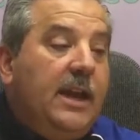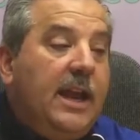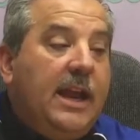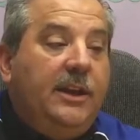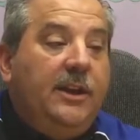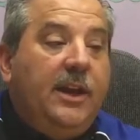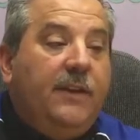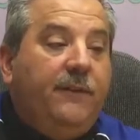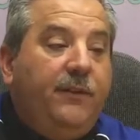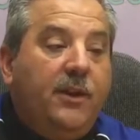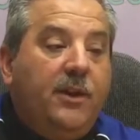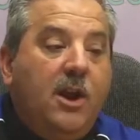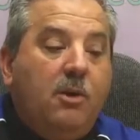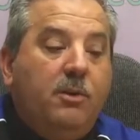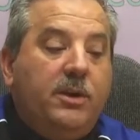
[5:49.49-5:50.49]
And if you
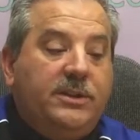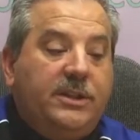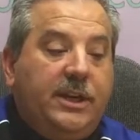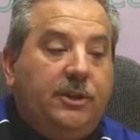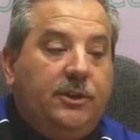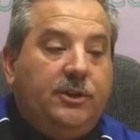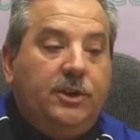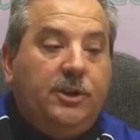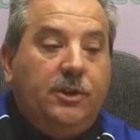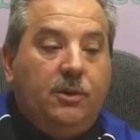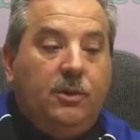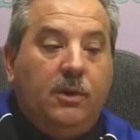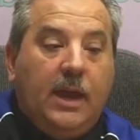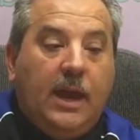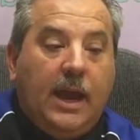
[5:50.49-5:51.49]
notice here
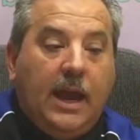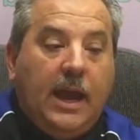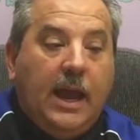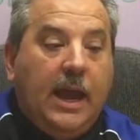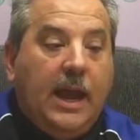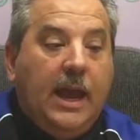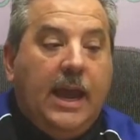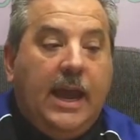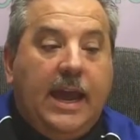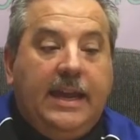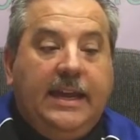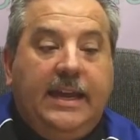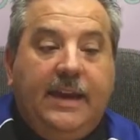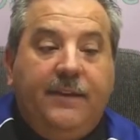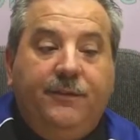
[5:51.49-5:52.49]
too,
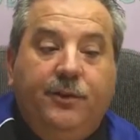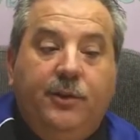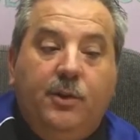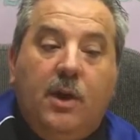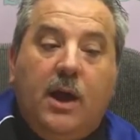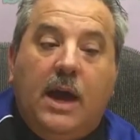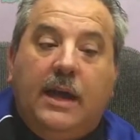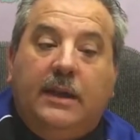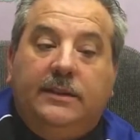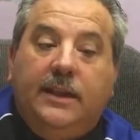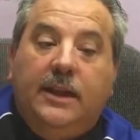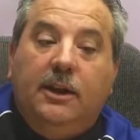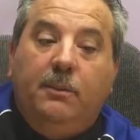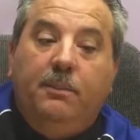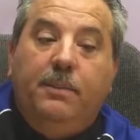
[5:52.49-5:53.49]
it gives you a
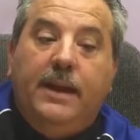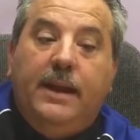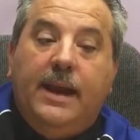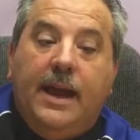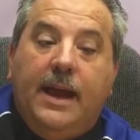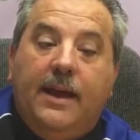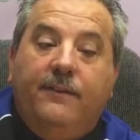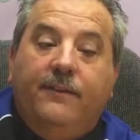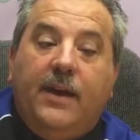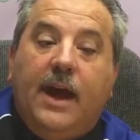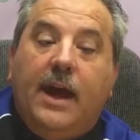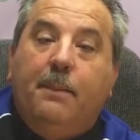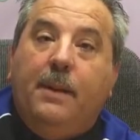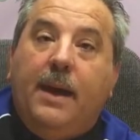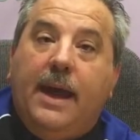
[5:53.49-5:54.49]
little bit of
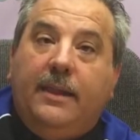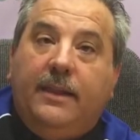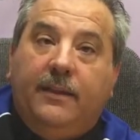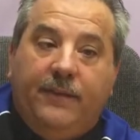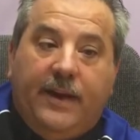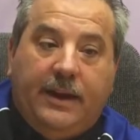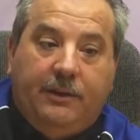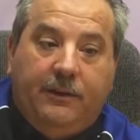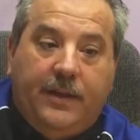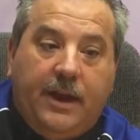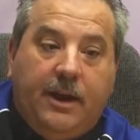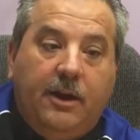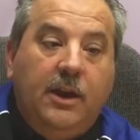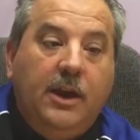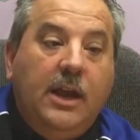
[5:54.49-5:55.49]
up elevator
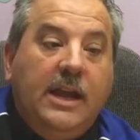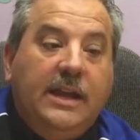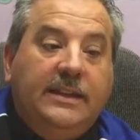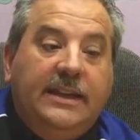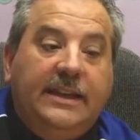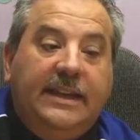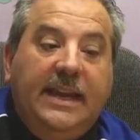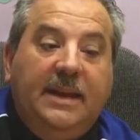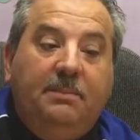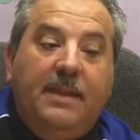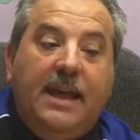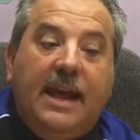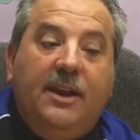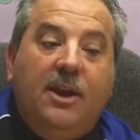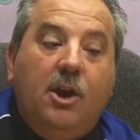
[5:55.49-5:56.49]
there to keep
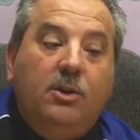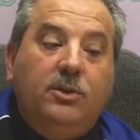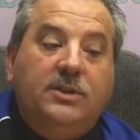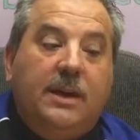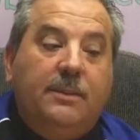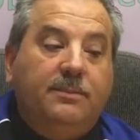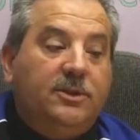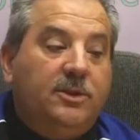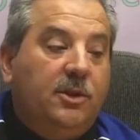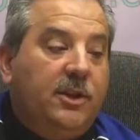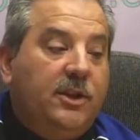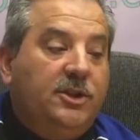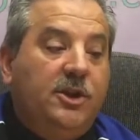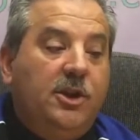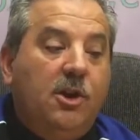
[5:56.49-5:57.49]
that nose up so
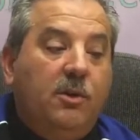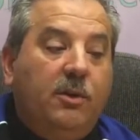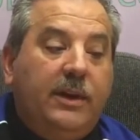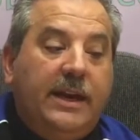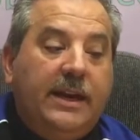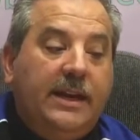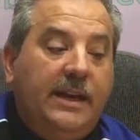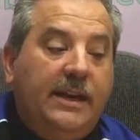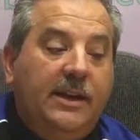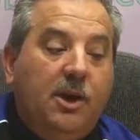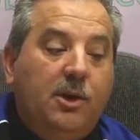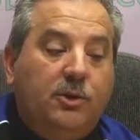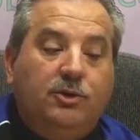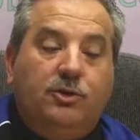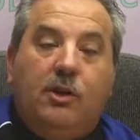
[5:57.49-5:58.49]
that you don't get any
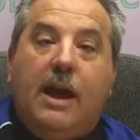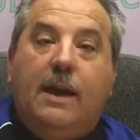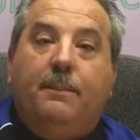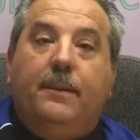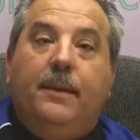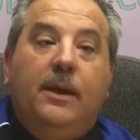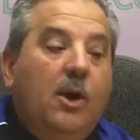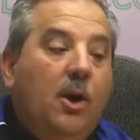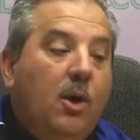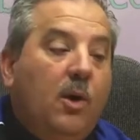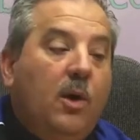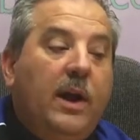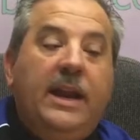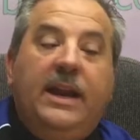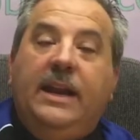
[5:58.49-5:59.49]
nose drop
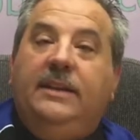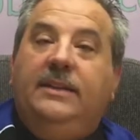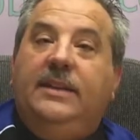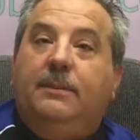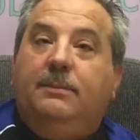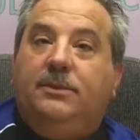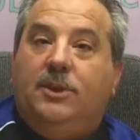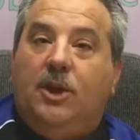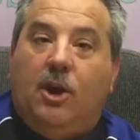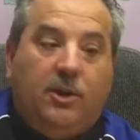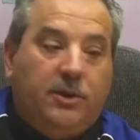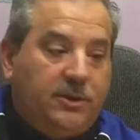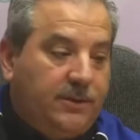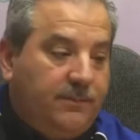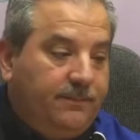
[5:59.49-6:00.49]
or any tip
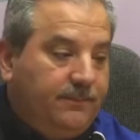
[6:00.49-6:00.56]
stalls.